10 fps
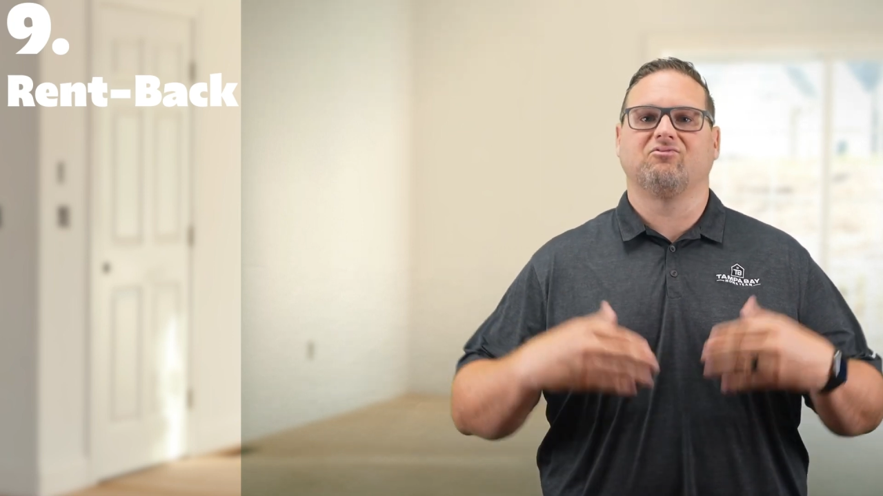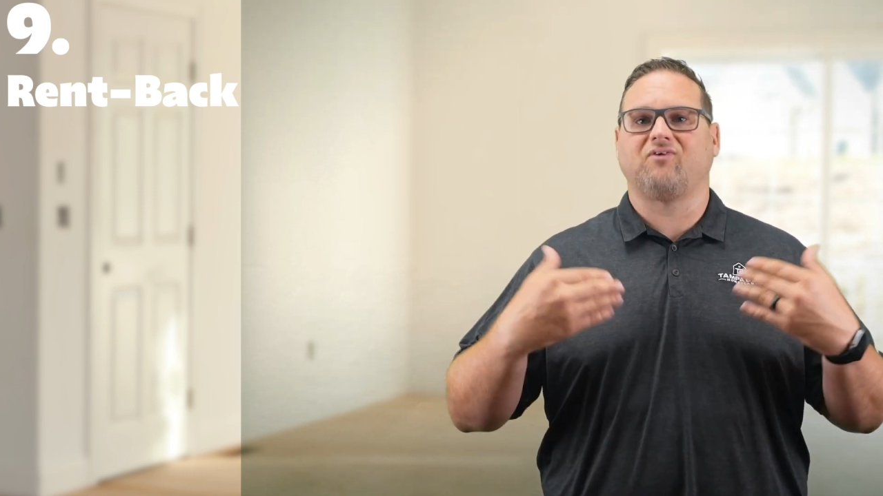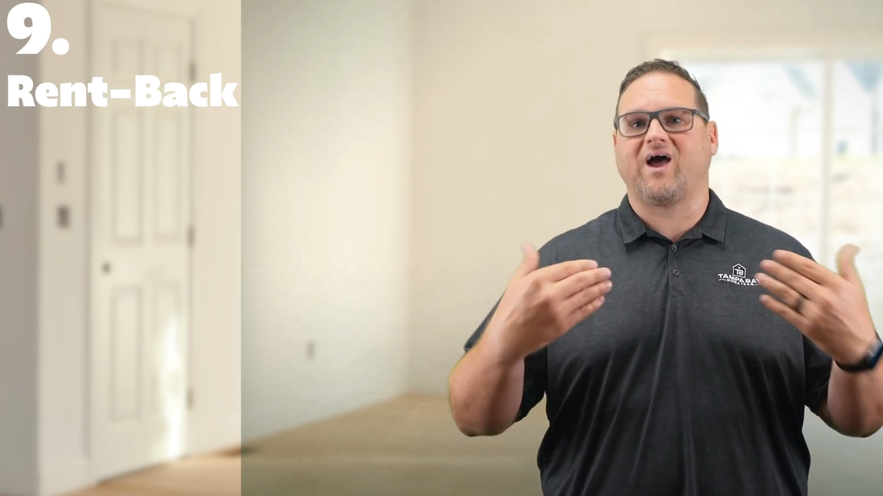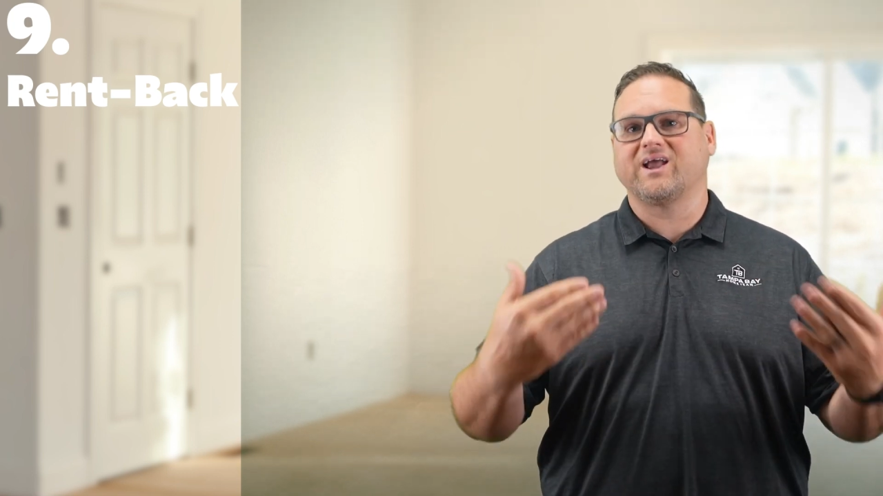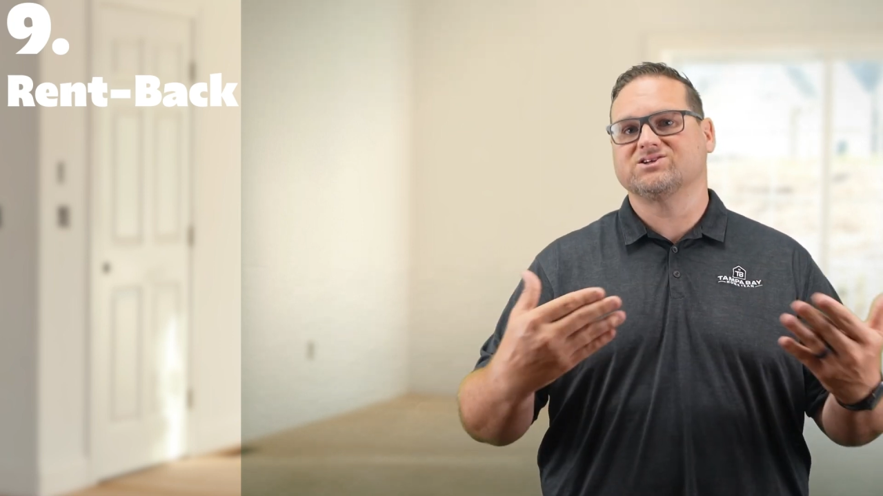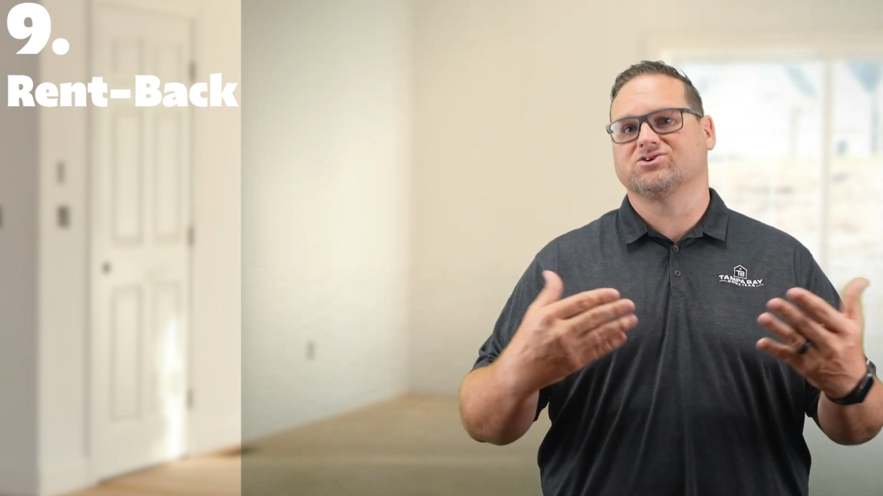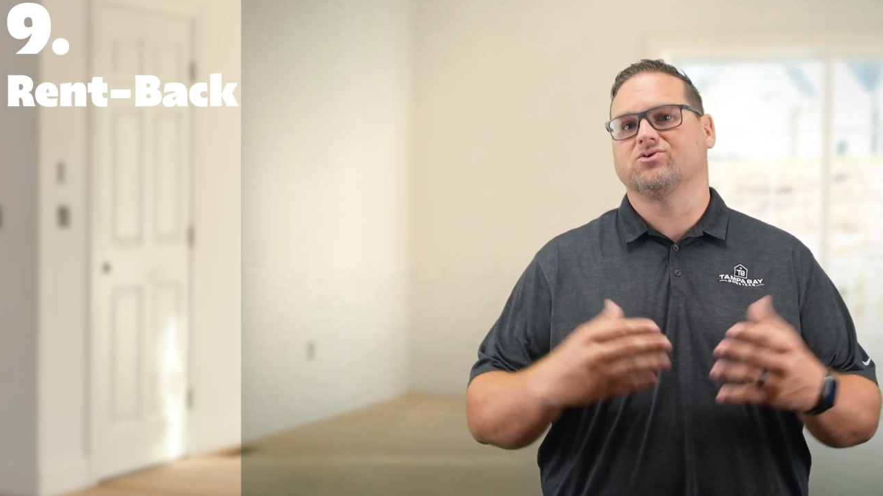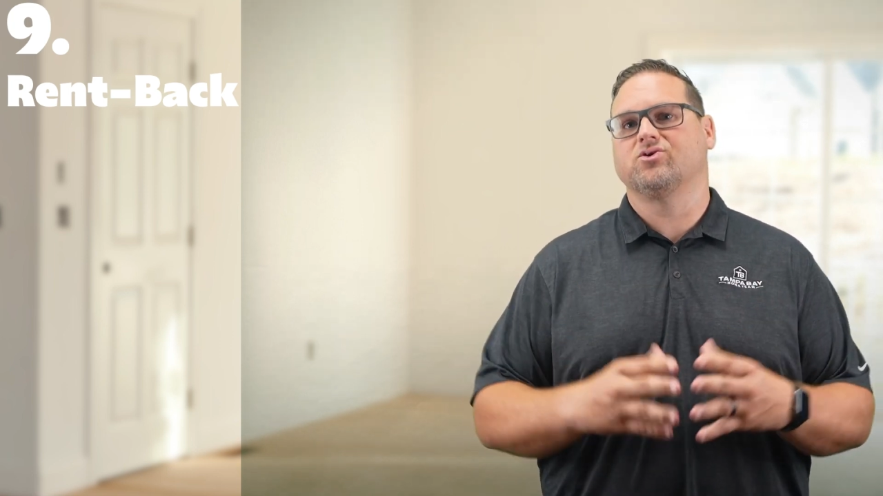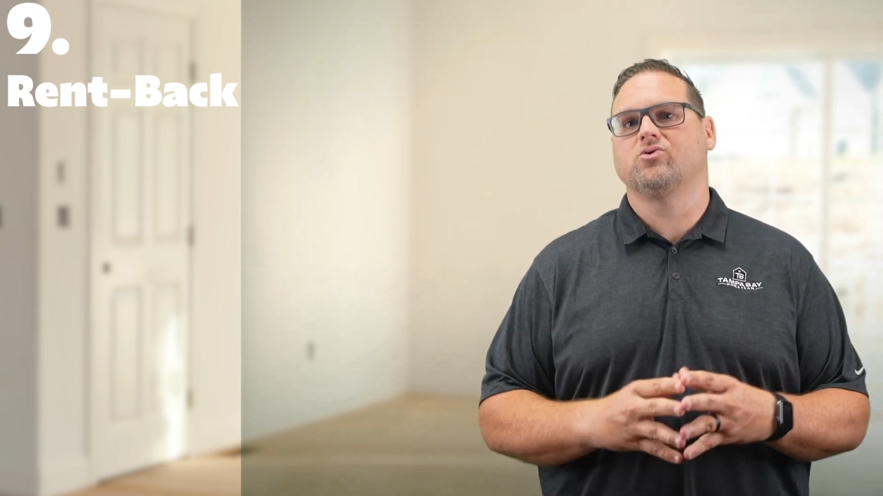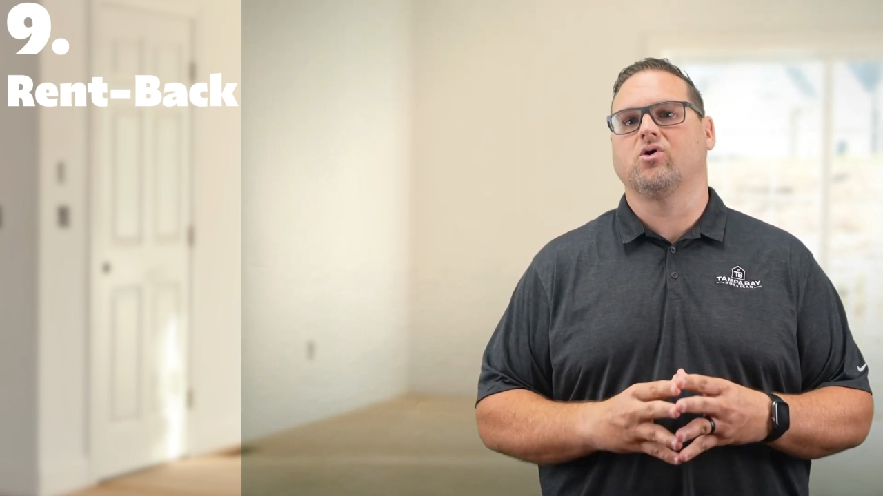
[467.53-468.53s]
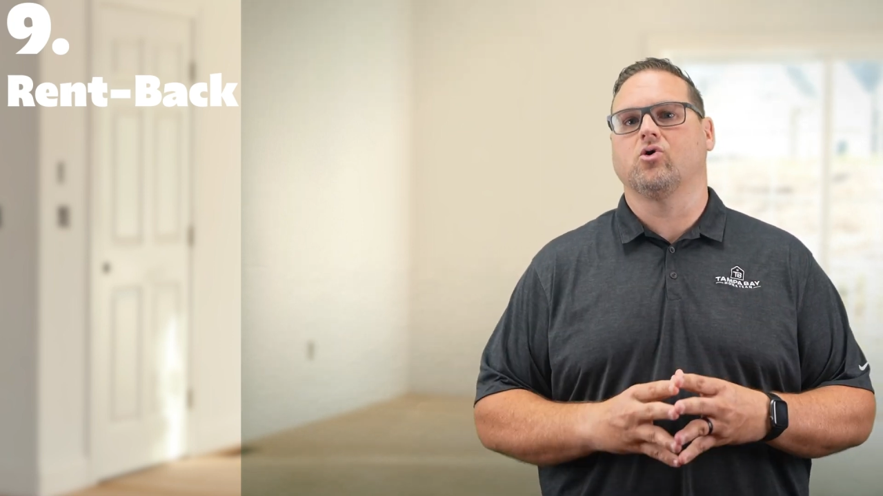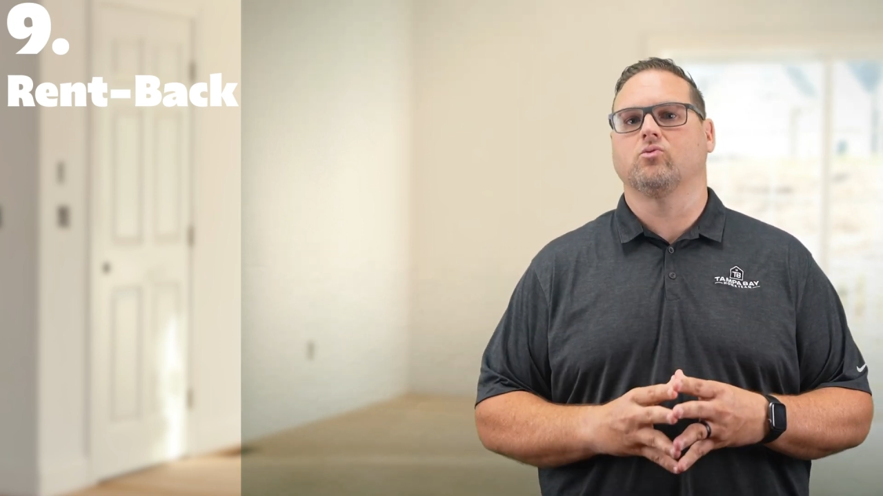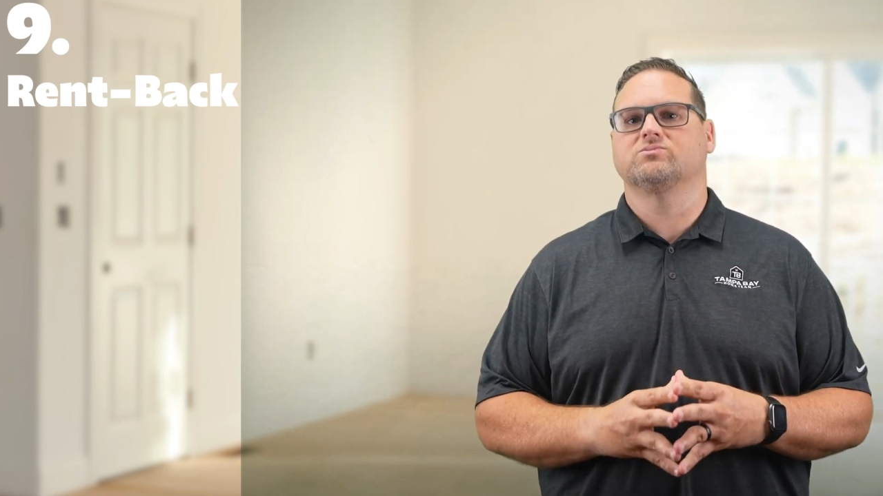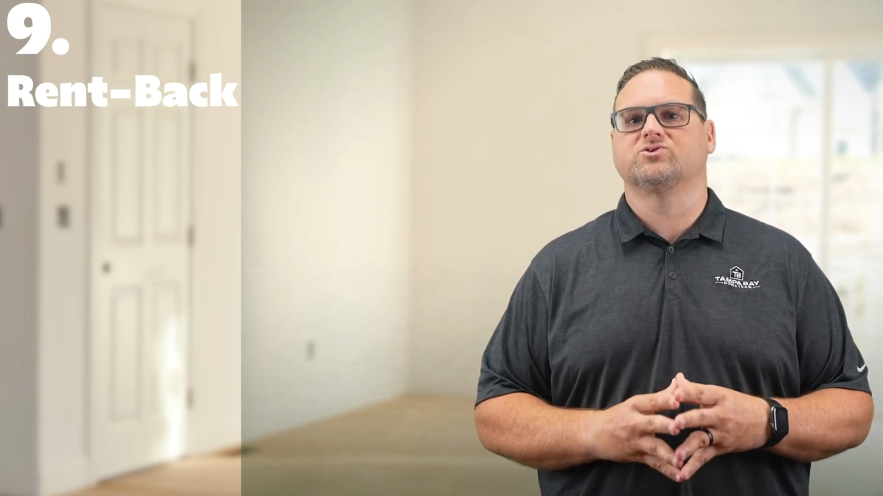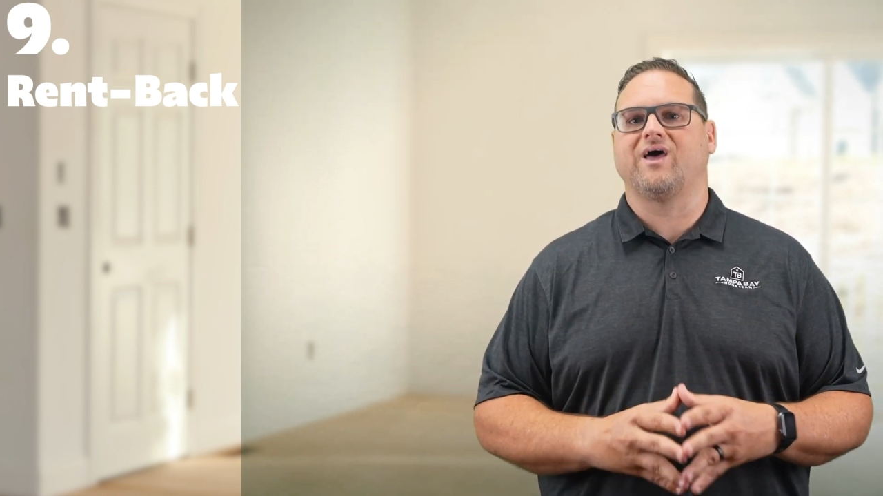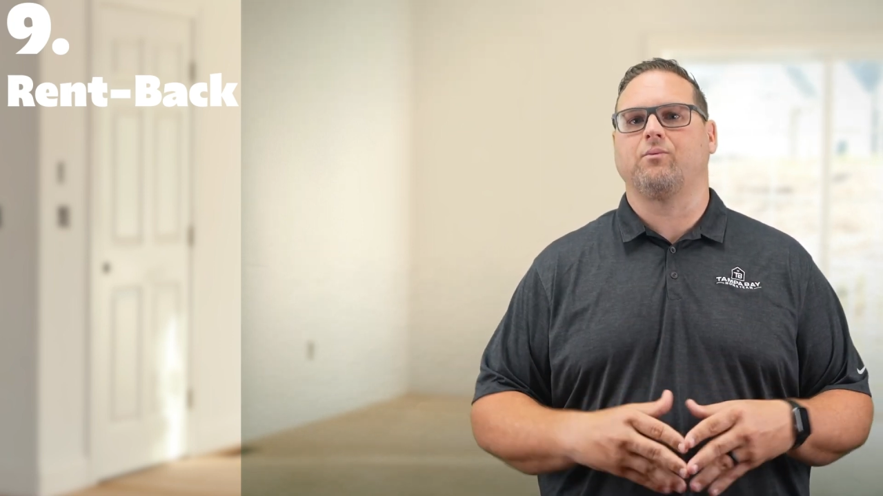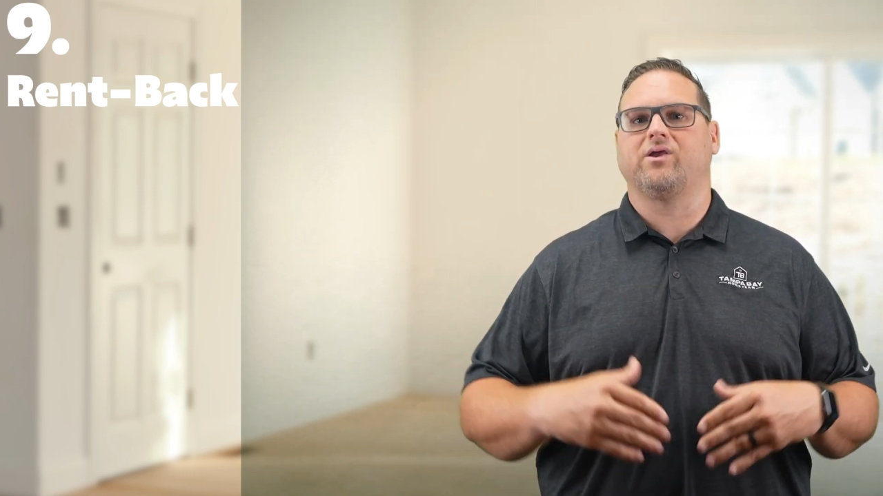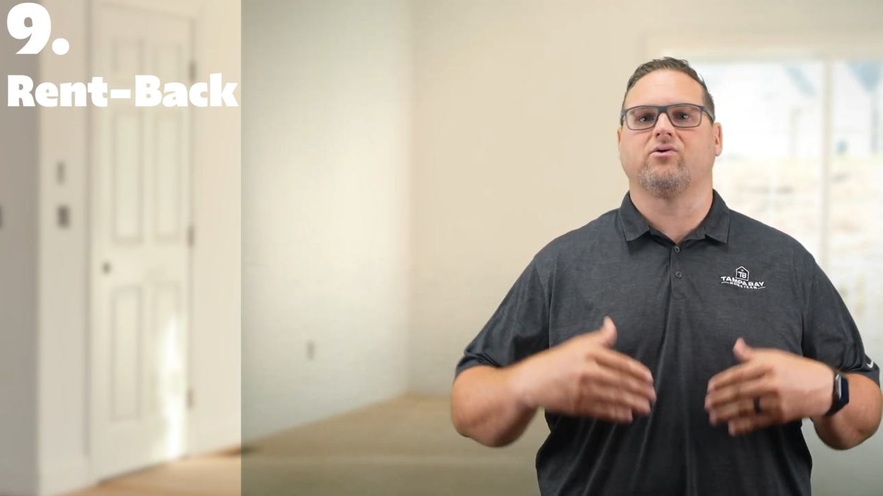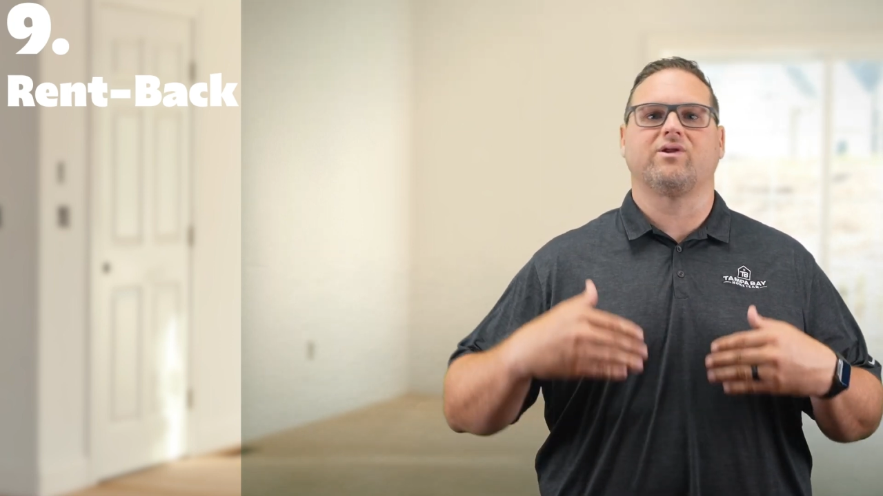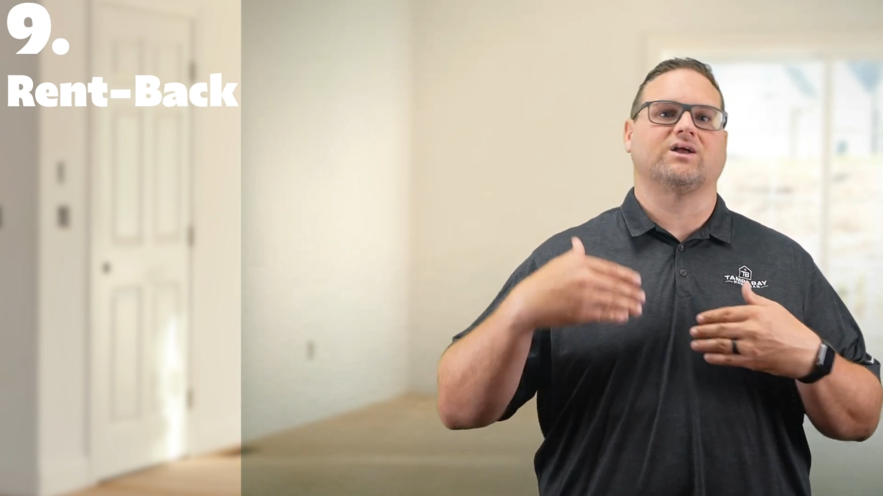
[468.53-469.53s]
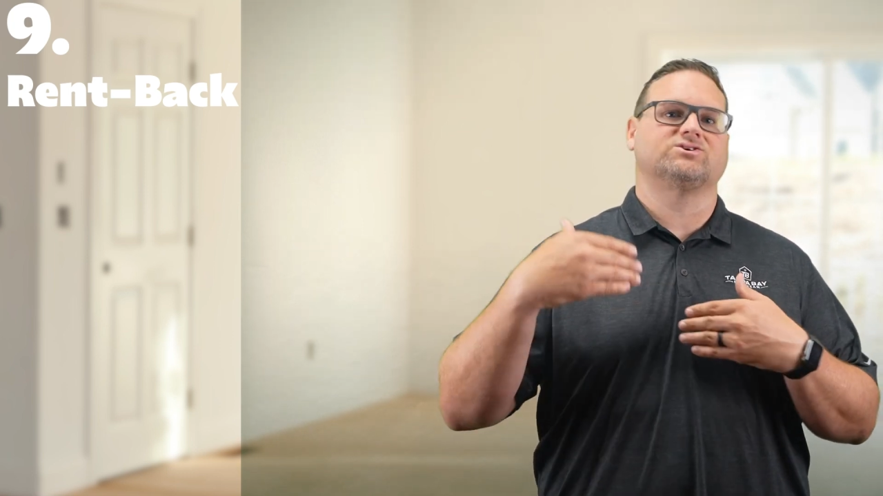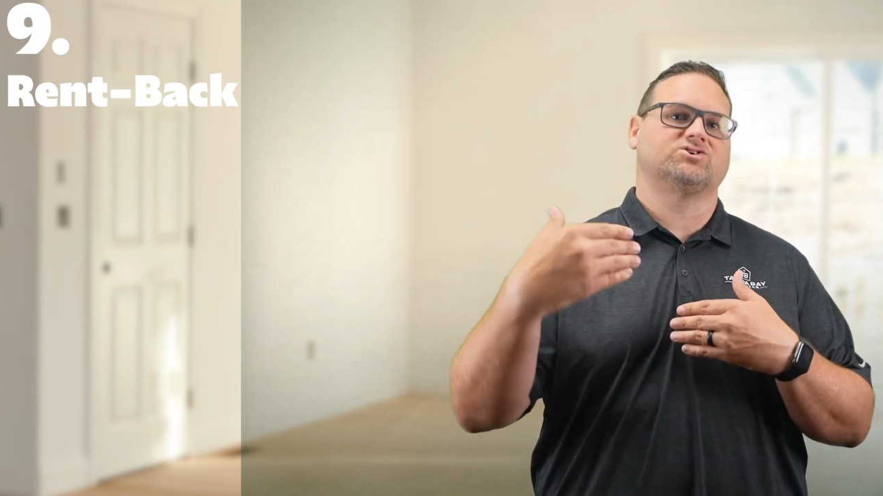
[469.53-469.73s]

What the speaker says: find your new home so that way you're not